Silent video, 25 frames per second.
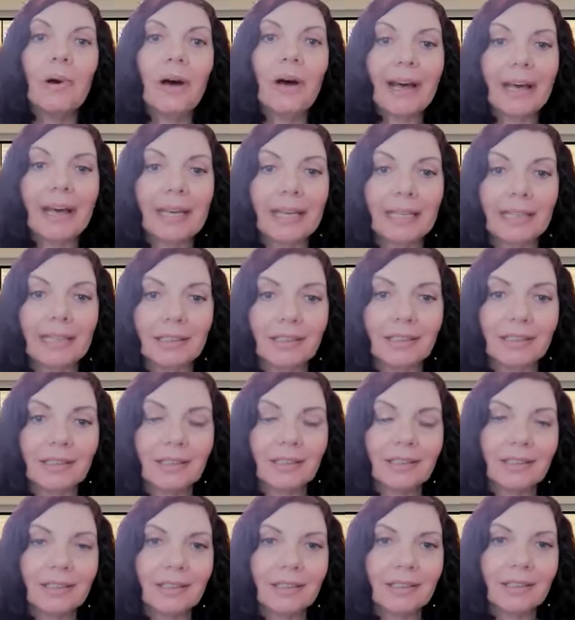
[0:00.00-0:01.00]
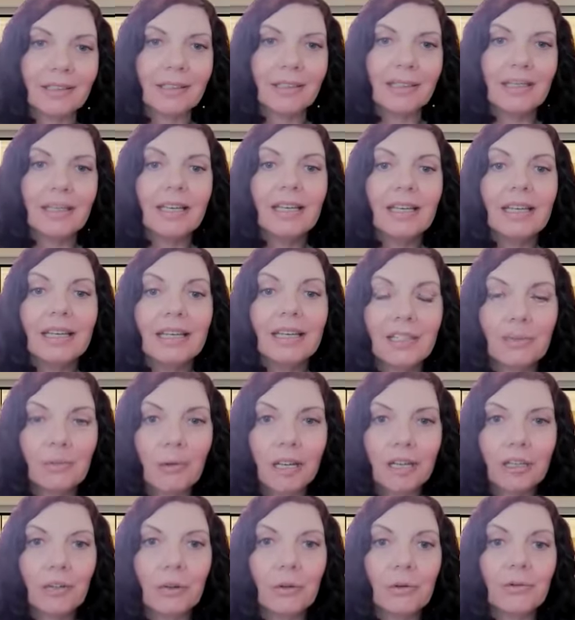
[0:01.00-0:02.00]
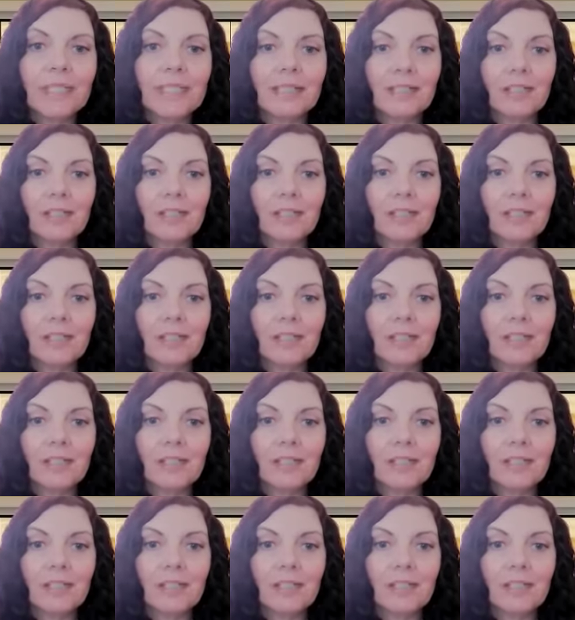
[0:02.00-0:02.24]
combined is what what's